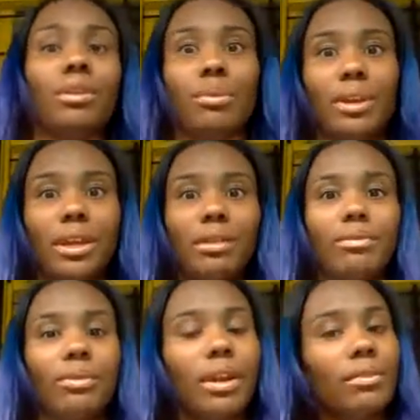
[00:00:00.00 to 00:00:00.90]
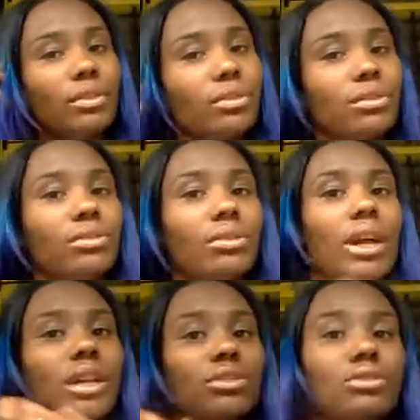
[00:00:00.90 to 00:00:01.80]
weave, whatever you
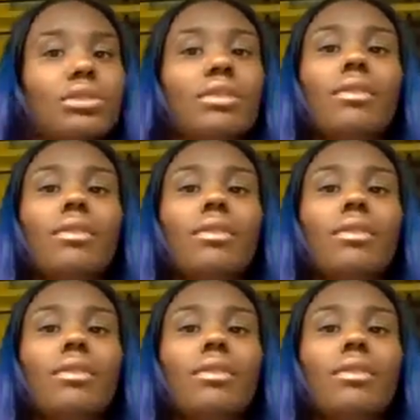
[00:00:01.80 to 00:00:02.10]
guys use